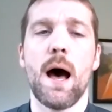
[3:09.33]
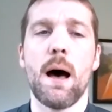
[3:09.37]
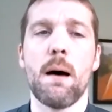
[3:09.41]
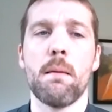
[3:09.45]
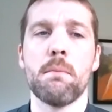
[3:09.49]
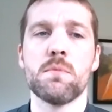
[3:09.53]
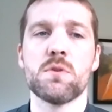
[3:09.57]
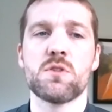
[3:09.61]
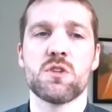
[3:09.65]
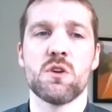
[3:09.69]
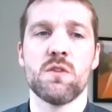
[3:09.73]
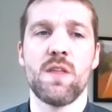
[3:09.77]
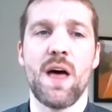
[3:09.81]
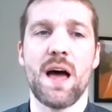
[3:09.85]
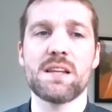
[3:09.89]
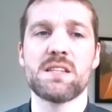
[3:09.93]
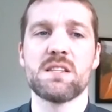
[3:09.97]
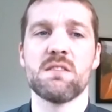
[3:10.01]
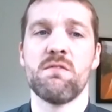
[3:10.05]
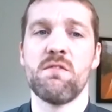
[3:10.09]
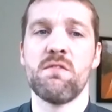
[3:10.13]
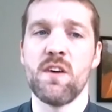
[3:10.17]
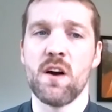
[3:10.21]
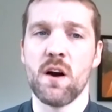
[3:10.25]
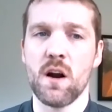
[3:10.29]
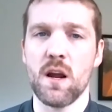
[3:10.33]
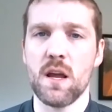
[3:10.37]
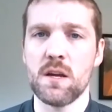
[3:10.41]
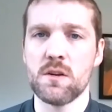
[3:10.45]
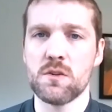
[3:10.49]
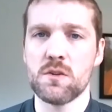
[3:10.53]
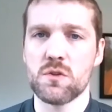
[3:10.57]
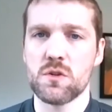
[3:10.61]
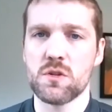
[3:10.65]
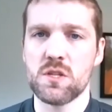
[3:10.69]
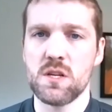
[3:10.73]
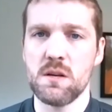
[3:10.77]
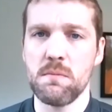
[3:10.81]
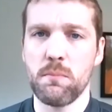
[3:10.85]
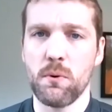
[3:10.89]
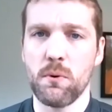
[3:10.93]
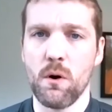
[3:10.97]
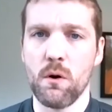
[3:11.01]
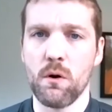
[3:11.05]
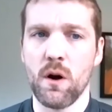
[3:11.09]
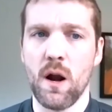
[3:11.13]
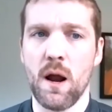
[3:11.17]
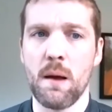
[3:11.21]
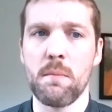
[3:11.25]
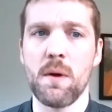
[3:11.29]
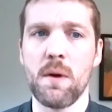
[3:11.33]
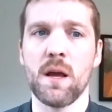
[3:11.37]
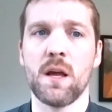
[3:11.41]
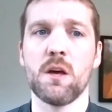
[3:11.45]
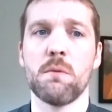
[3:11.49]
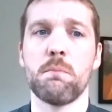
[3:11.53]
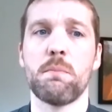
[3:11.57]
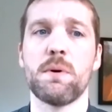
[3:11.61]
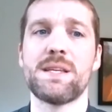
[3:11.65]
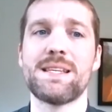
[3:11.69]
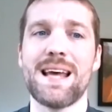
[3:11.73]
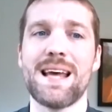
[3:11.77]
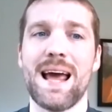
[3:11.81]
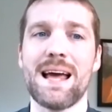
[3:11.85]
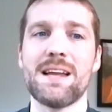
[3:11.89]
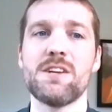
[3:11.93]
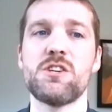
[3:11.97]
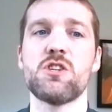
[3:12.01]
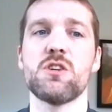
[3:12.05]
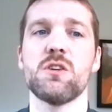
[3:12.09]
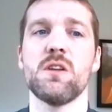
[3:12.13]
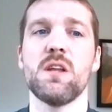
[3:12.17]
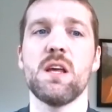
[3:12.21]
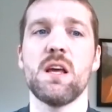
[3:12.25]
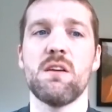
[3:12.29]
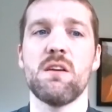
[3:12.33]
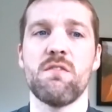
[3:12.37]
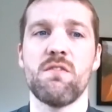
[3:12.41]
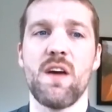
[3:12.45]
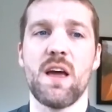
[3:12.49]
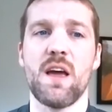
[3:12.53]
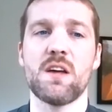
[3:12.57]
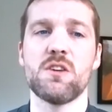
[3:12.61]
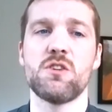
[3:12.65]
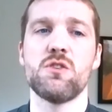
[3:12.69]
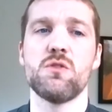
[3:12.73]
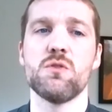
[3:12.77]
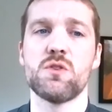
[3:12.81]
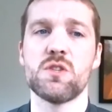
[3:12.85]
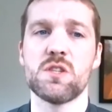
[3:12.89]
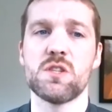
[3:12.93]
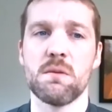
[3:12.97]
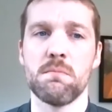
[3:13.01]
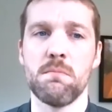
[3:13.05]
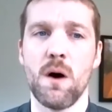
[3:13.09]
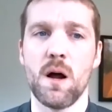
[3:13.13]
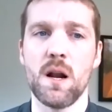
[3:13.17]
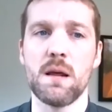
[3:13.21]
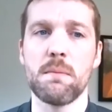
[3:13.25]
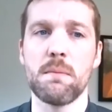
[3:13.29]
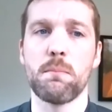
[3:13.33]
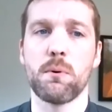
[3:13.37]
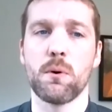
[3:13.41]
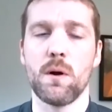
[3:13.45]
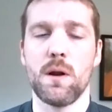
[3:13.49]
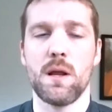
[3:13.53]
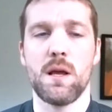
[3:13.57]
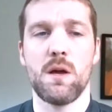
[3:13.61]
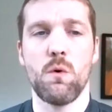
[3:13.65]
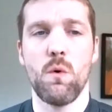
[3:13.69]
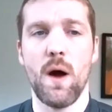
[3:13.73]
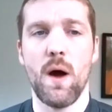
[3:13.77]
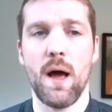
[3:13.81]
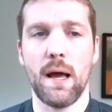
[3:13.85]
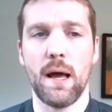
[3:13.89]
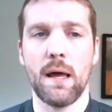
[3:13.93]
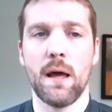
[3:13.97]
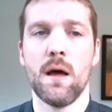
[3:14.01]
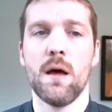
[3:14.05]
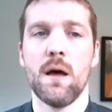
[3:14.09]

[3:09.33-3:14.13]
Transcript: So that's a very interesting program and could potentially advance you some money pretty quick.